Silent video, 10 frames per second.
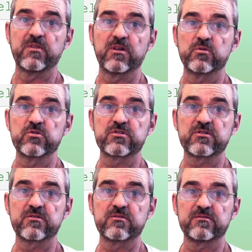
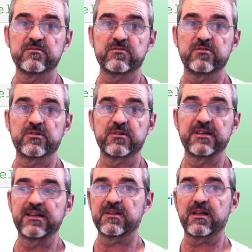those for
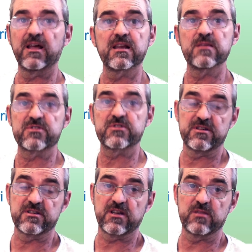ellipse
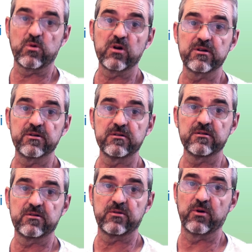inside
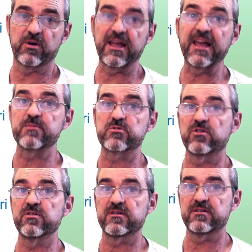polygon or
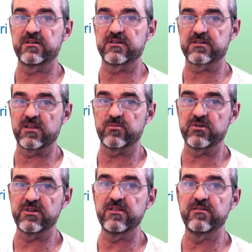ellipsoid inside
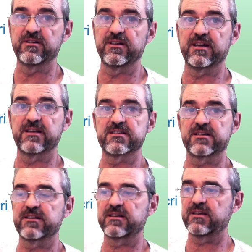polyhedron in a
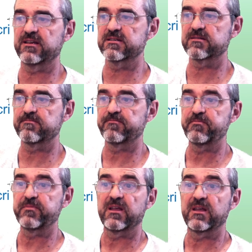generic case,
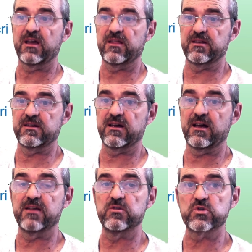and then
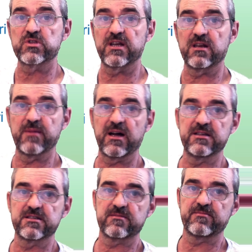I use the
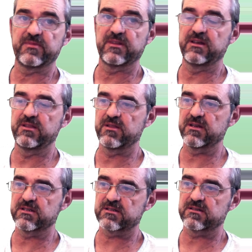LMIs in
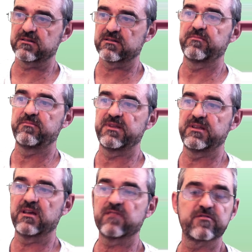this
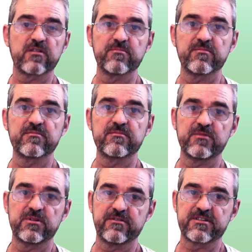PDF from
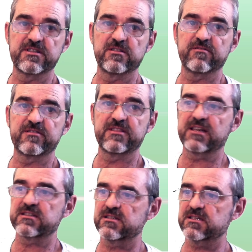University of
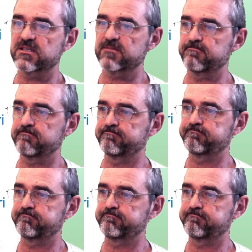Texas.